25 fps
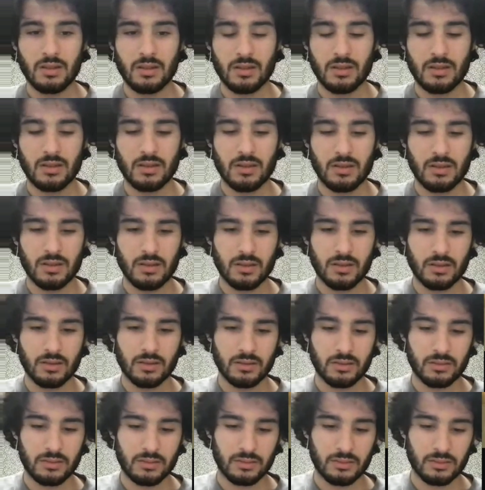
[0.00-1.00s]

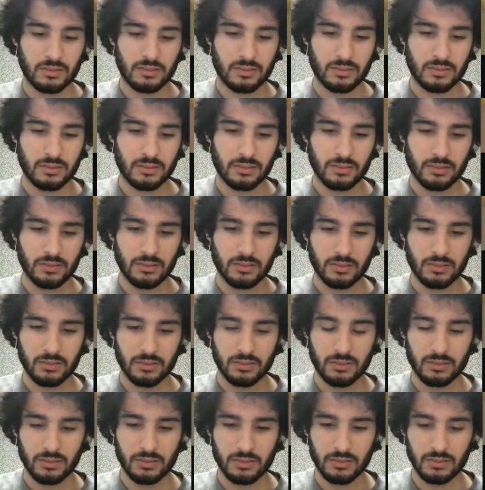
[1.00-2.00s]

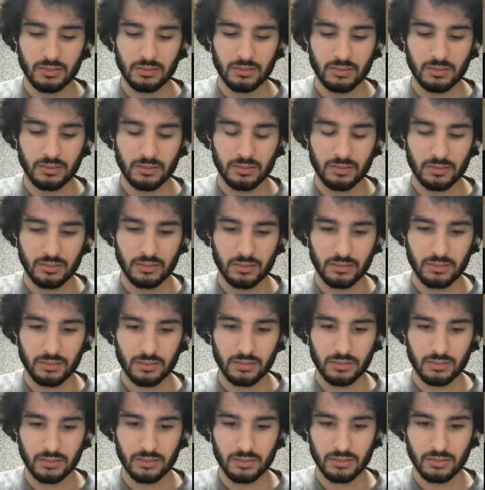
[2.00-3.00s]

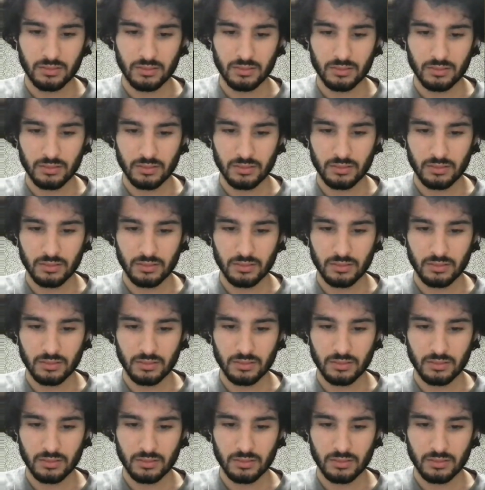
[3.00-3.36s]
[no speech]